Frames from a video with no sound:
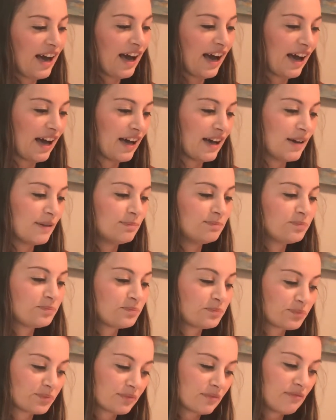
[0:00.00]
And
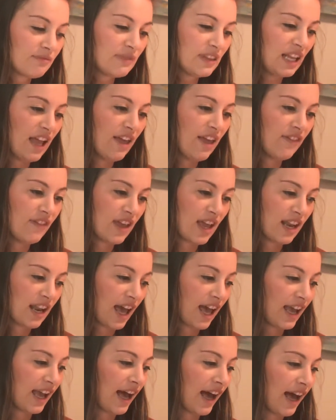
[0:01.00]
then
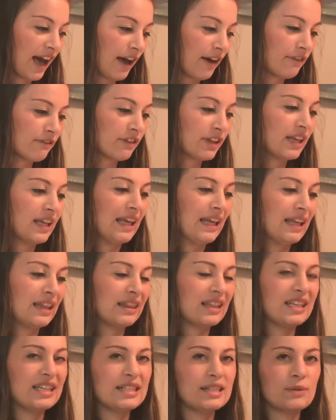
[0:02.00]
I have
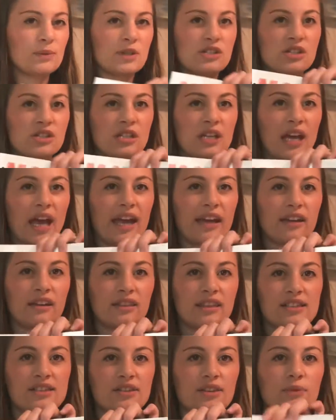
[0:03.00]
these,
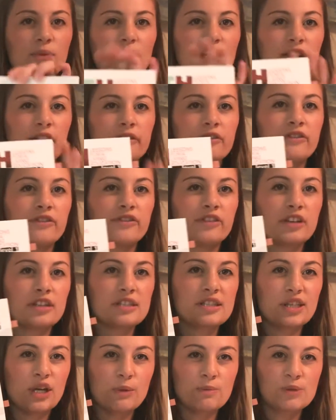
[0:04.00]
these are one of the
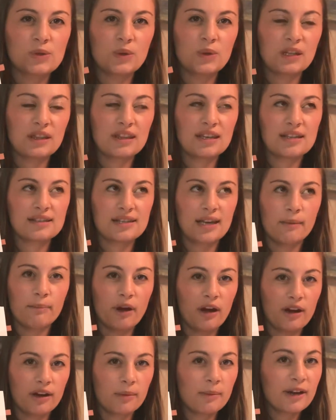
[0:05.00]
first homeschooling things I
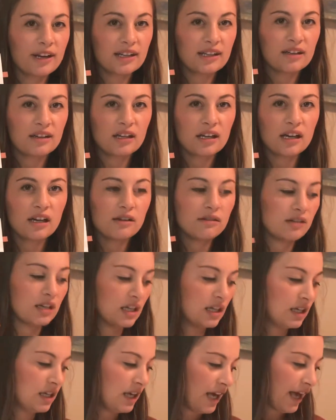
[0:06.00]
bought about a year ago.
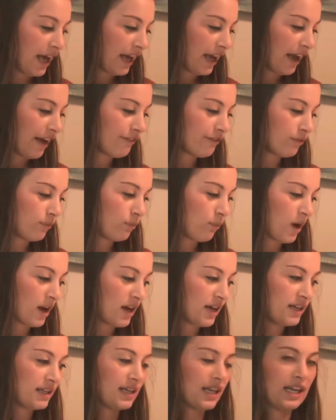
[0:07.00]
I have
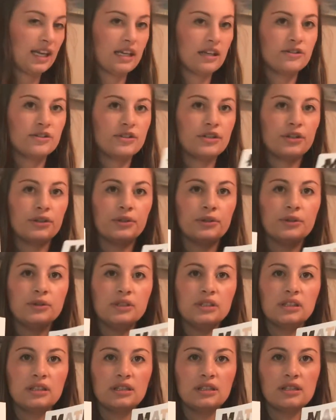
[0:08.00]
1 and 2.
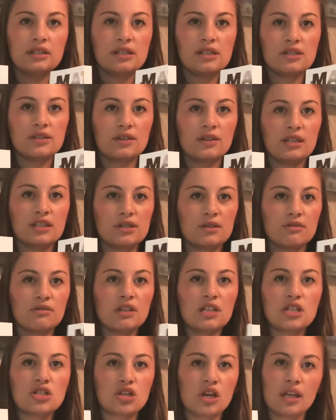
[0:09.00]
So these are
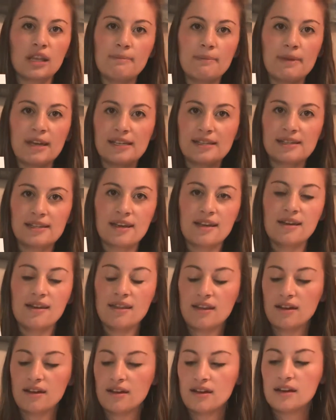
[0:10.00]
really Charlotte Mason.
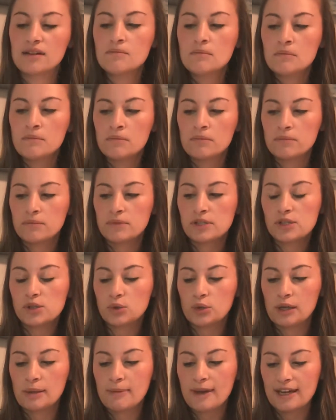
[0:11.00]
They're
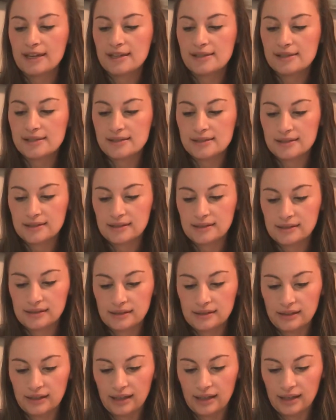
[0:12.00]
story-based,
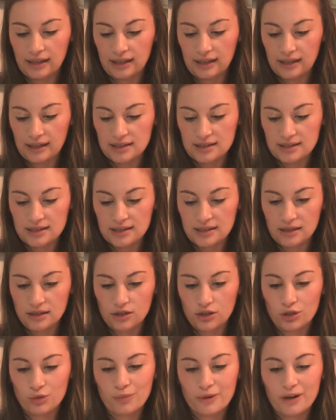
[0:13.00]
and
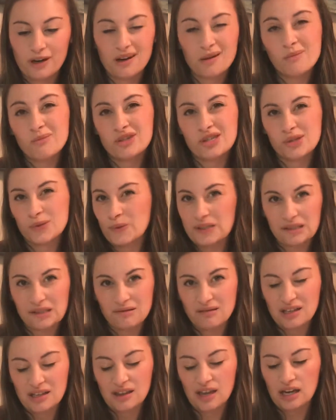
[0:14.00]
Cooper just wasn't
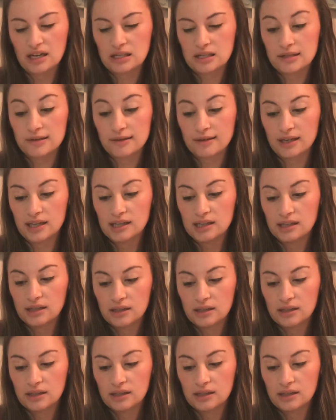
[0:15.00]
really that into it.